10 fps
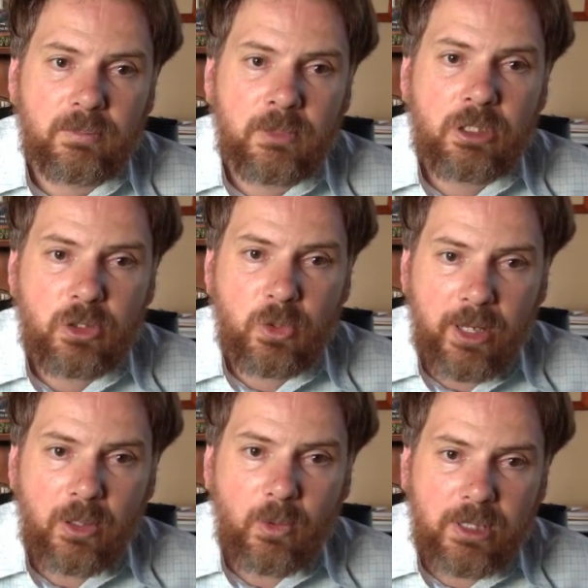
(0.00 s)

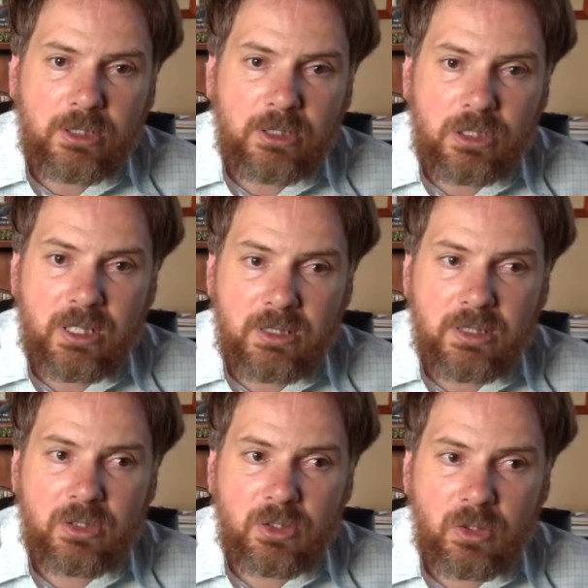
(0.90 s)
Joanna went to
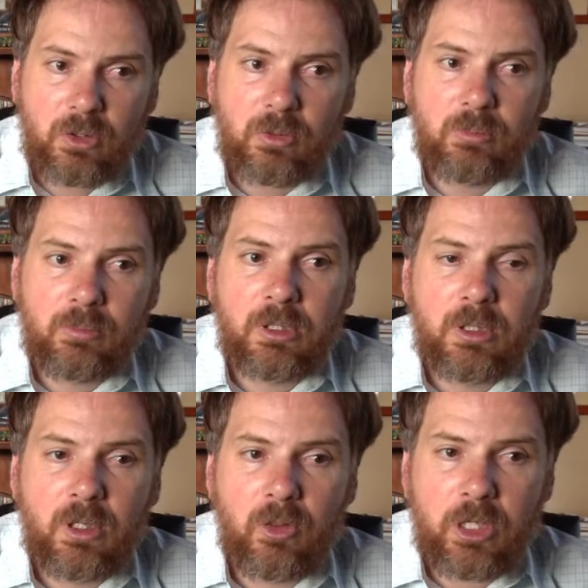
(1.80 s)
Jesus' tomb
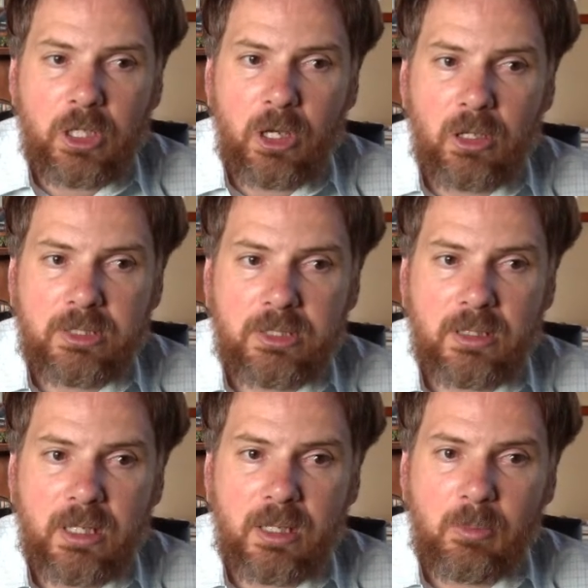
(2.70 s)
on the early
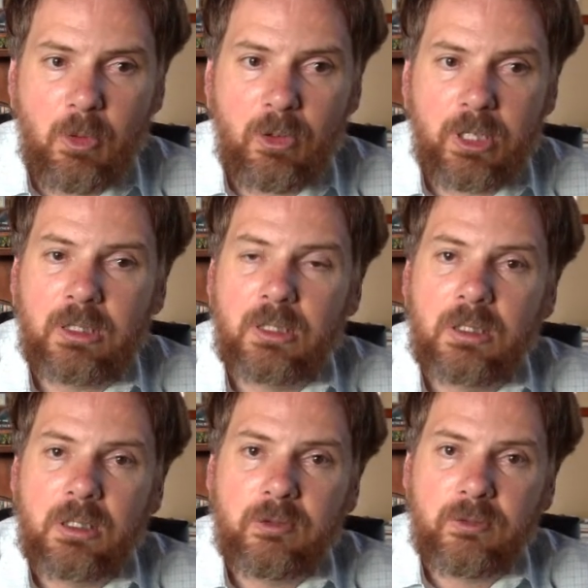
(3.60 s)
Sunday morning
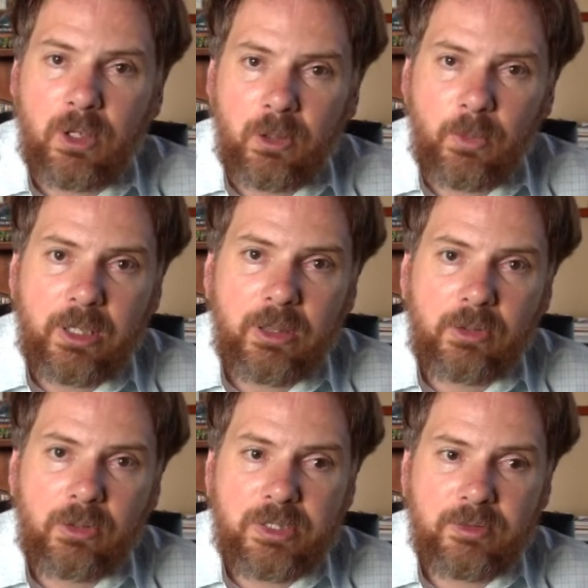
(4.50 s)
following the
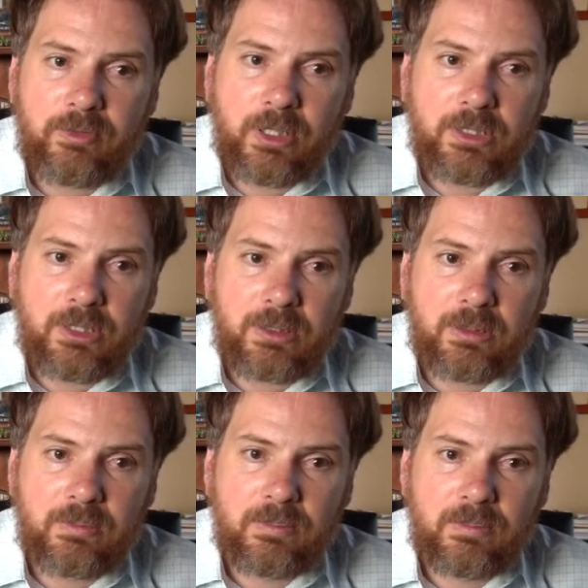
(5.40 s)
crucifixion.
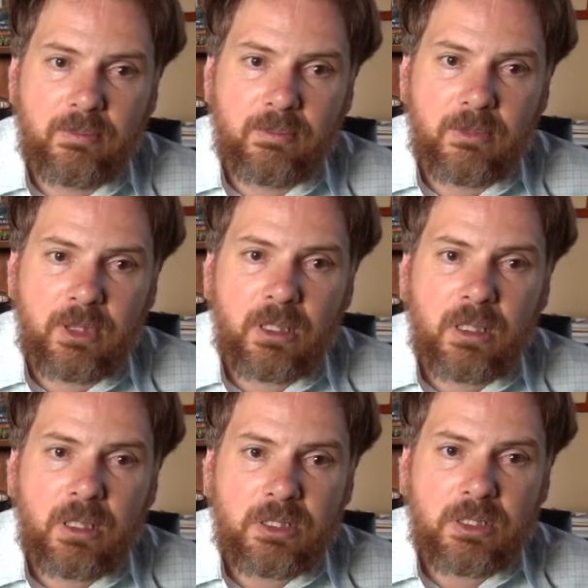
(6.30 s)

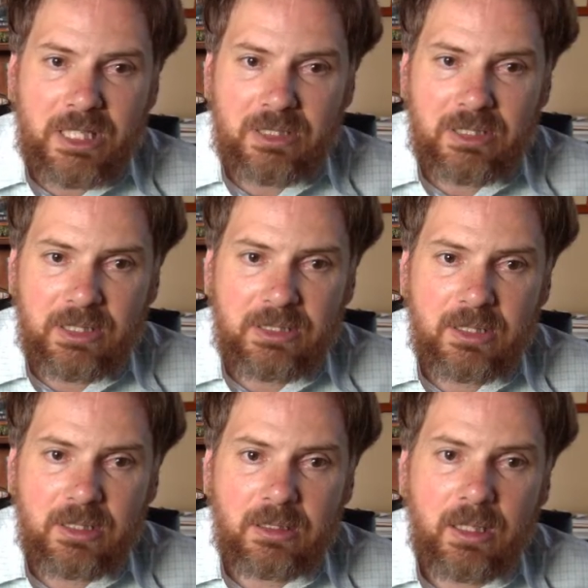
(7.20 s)
She is
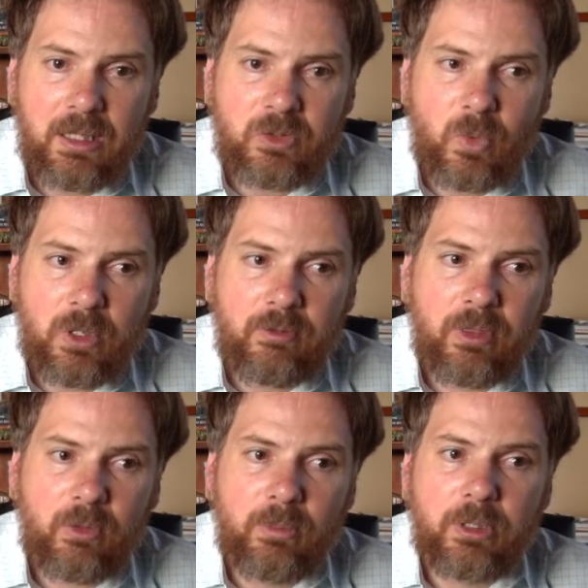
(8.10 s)
listed as one of the
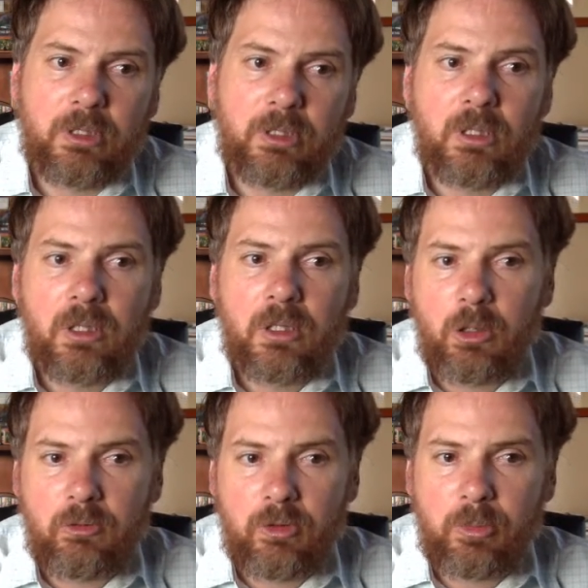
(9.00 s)
women who
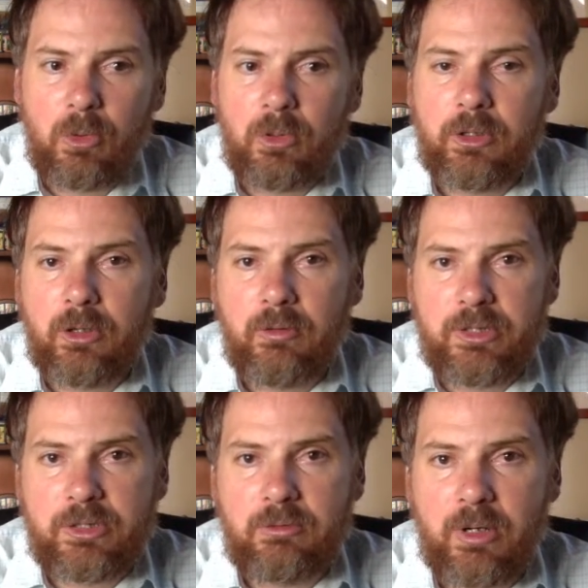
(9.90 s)
reported the
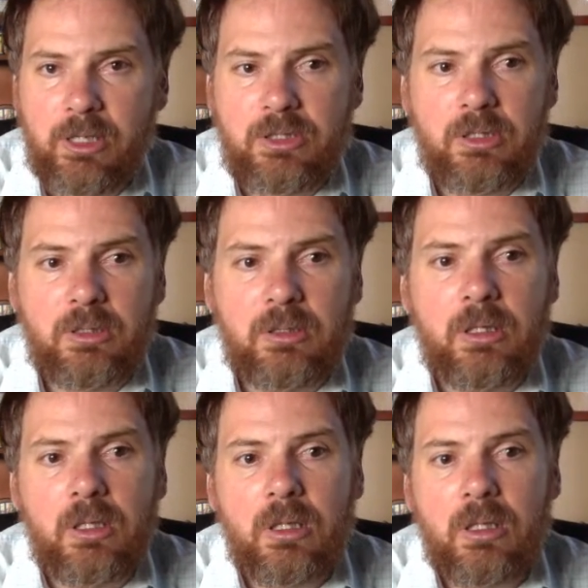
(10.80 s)
resurrection
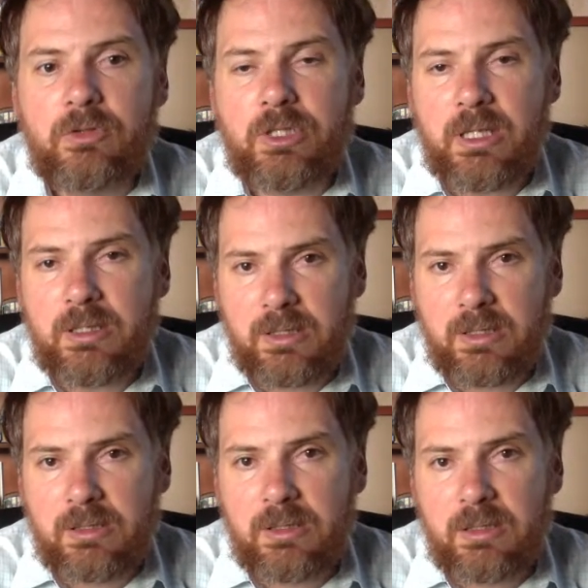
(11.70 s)
of
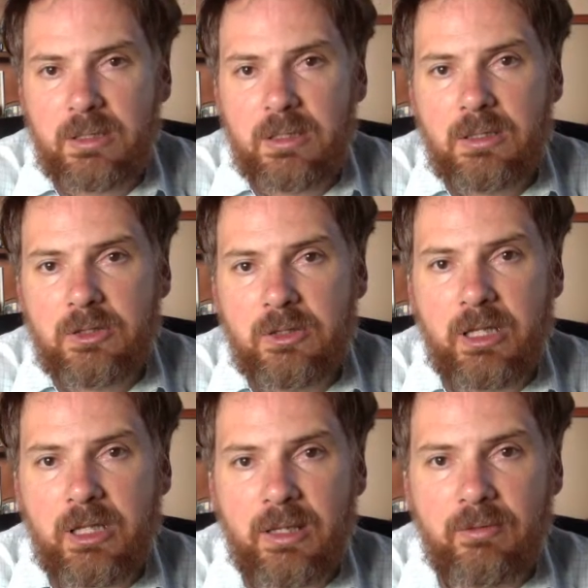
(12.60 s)
Jesus to the
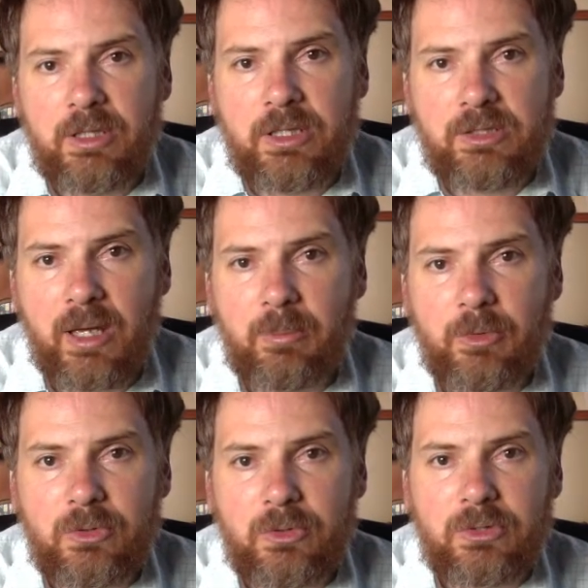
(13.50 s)
11
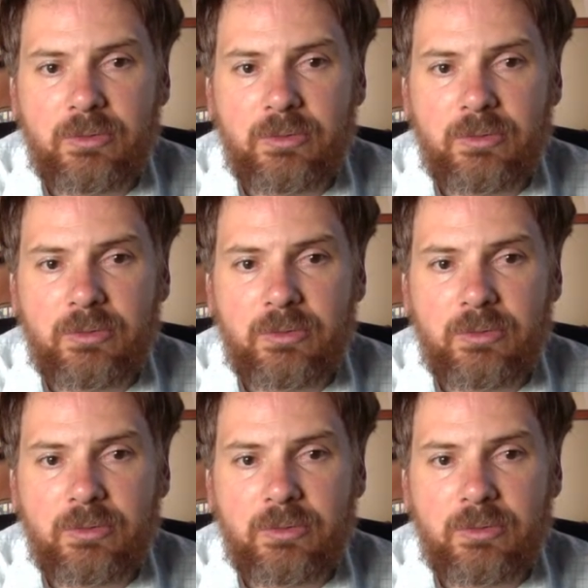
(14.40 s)
disciples.